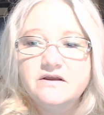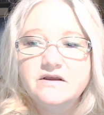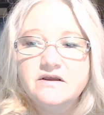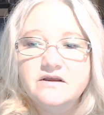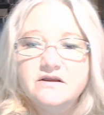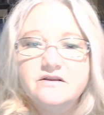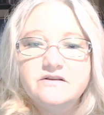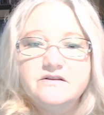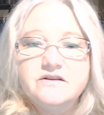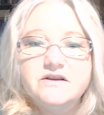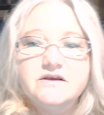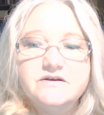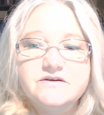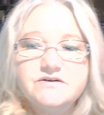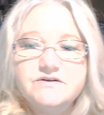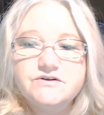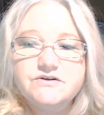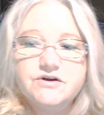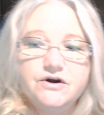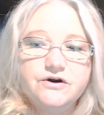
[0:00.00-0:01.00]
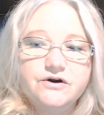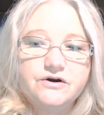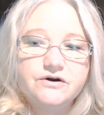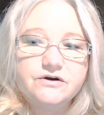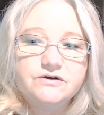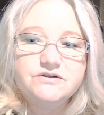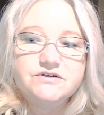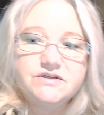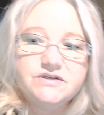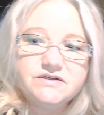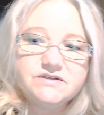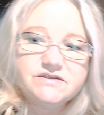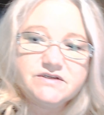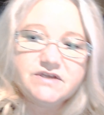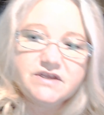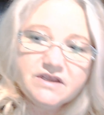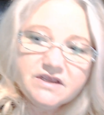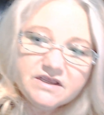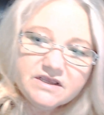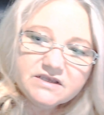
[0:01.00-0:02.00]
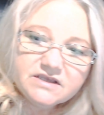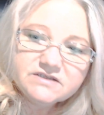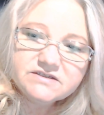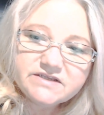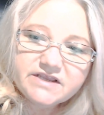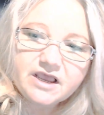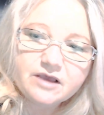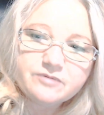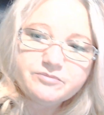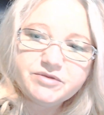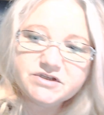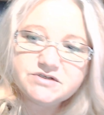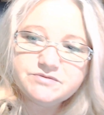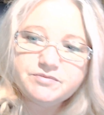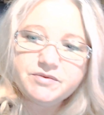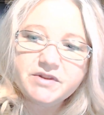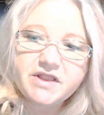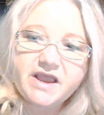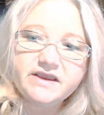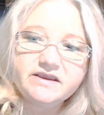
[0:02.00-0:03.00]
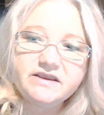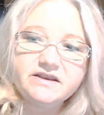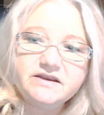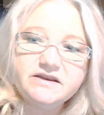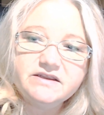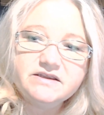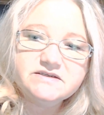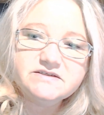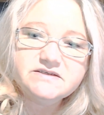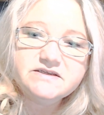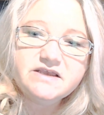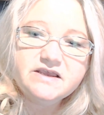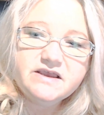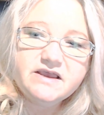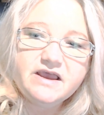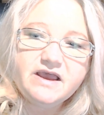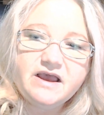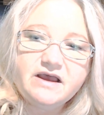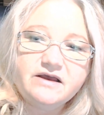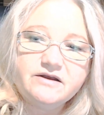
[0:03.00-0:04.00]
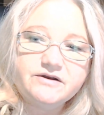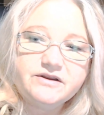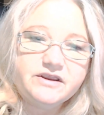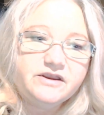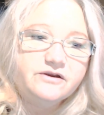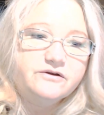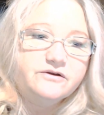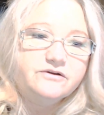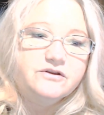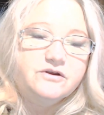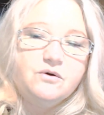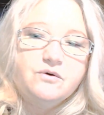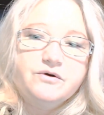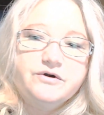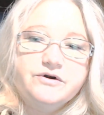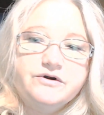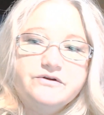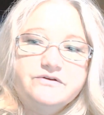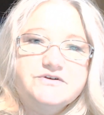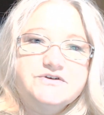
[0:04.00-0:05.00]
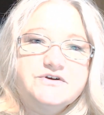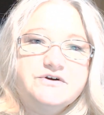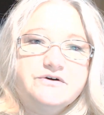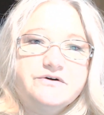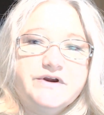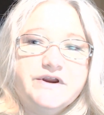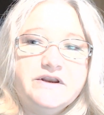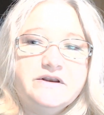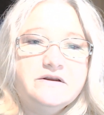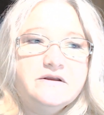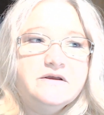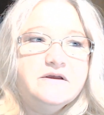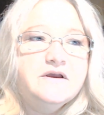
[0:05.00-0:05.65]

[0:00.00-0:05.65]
this turned so you see how pitch black it is out here in the corner of the screen.